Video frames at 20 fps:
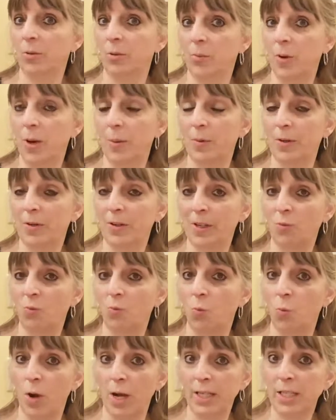primary
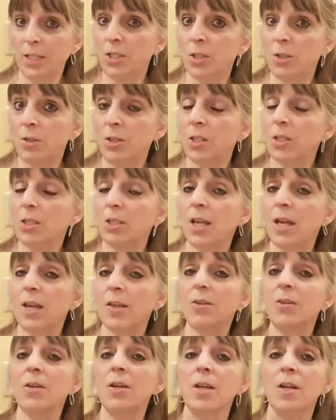grade 1 students
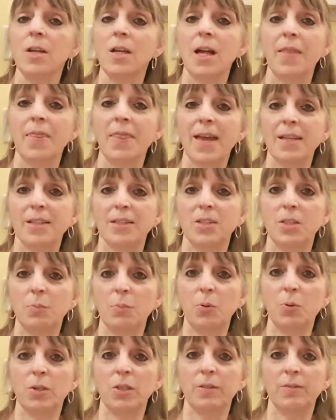together, and that
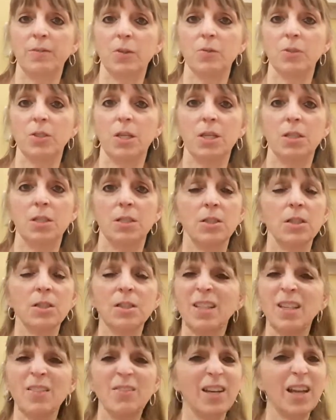support those kids that
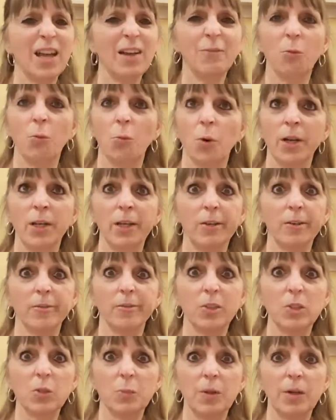just even have 1 year
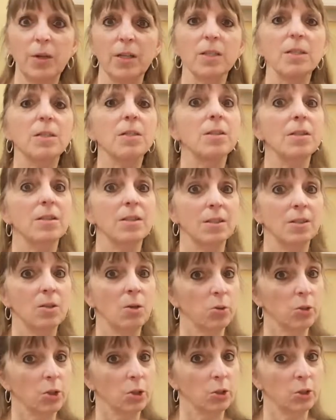of experience
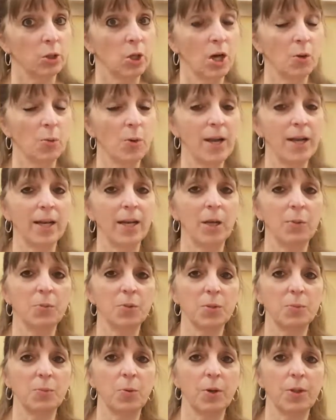goes a long way to help
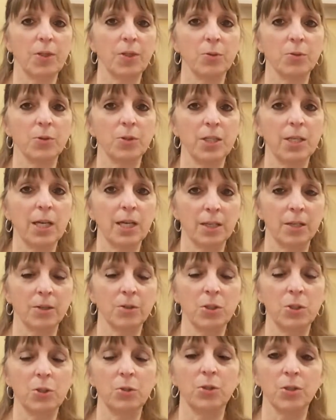support those young
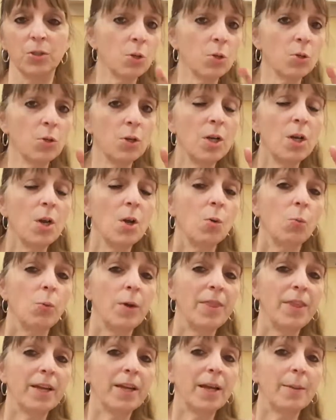students. So
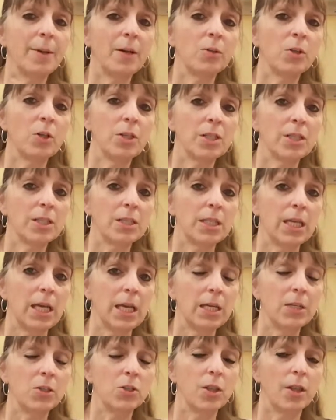when they come out on the
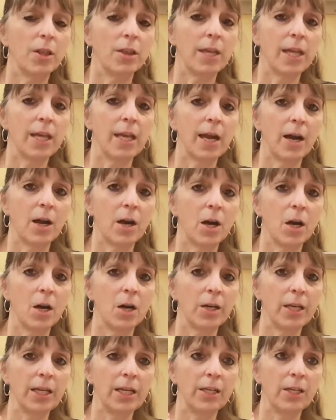stage, they
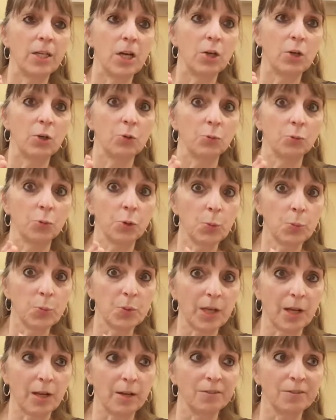are in
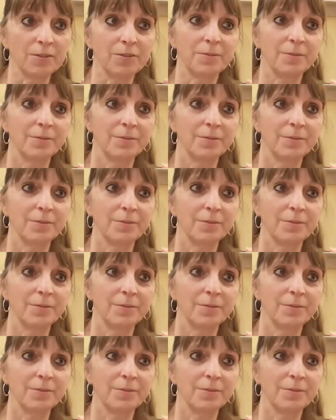groups of